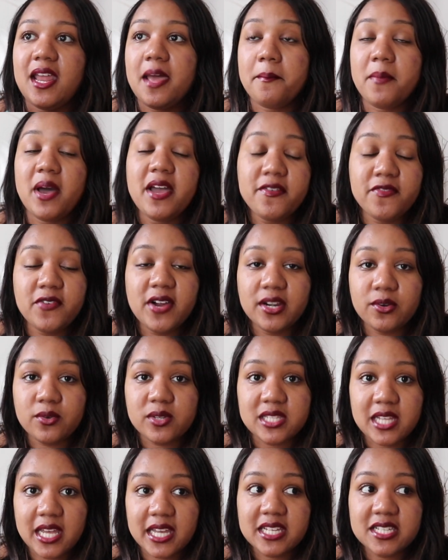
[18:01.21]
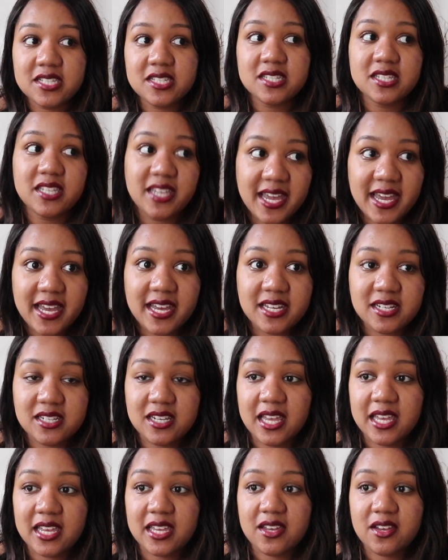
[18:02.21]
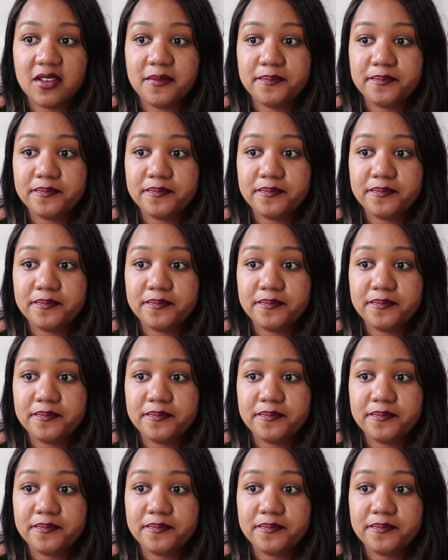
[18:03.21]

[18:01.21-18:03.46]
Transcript: And my friend was like scared, like